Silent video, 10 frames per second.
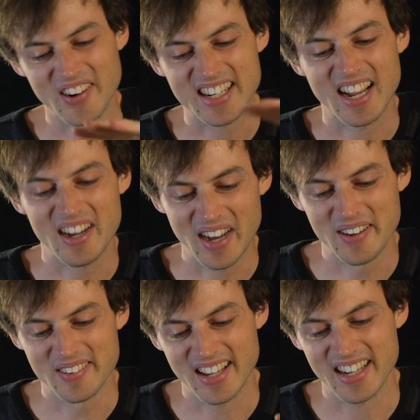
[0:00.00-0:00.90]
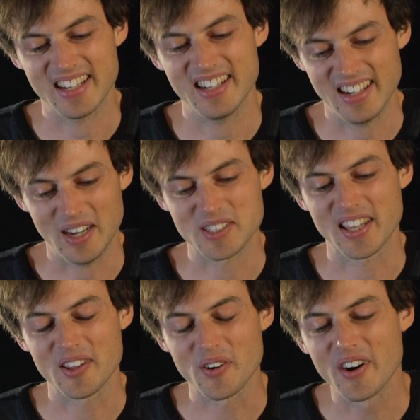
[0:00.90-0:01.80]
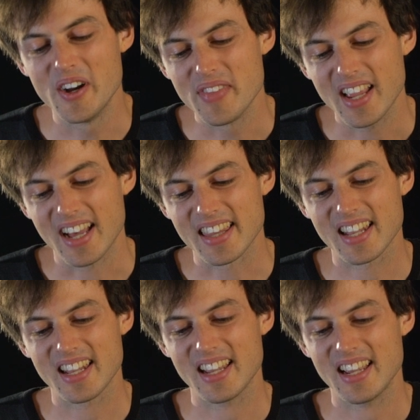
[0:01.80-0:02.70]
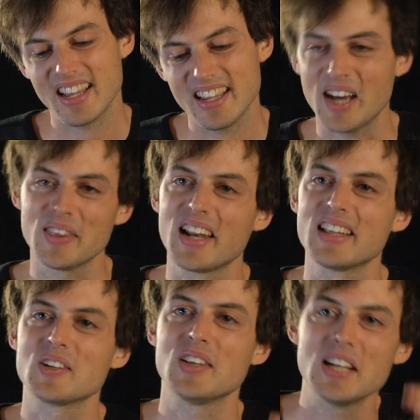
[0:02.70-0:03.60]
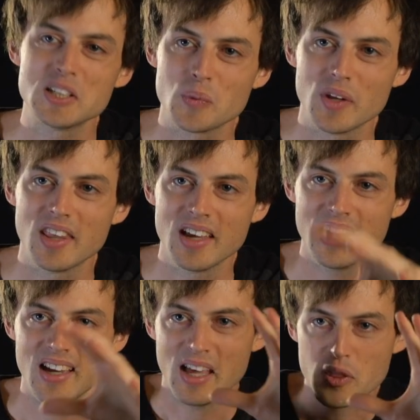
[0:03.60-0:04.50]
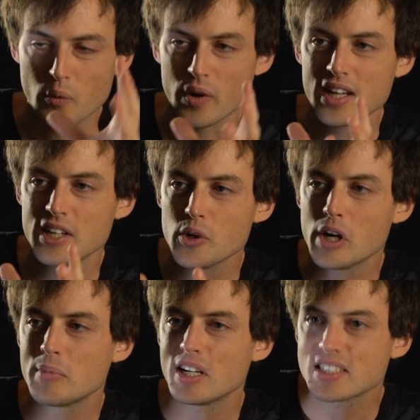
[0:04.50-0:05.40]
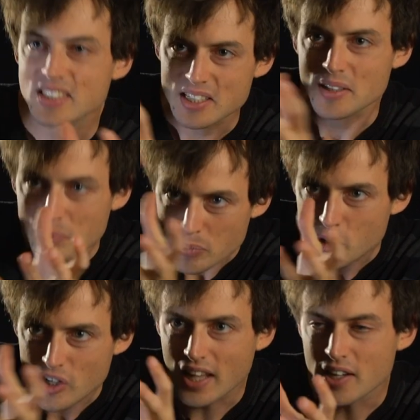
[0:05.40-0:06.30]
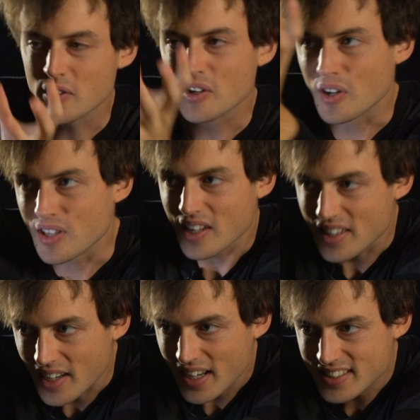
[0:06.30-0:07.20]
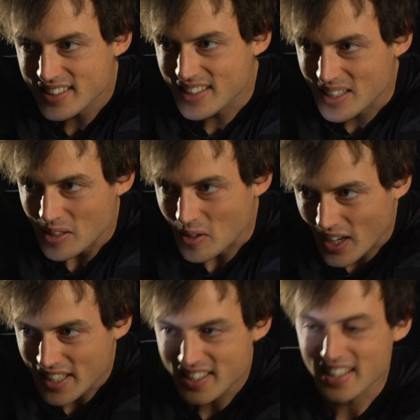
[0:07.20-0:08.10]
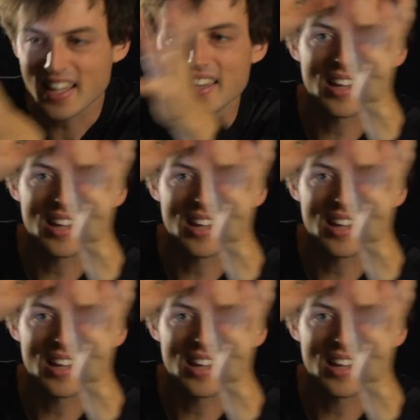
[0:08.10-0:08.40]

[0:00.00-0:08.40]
right uh, out, outside the door. And then uh, yeah, then it continues with three new images put together and in the next location, and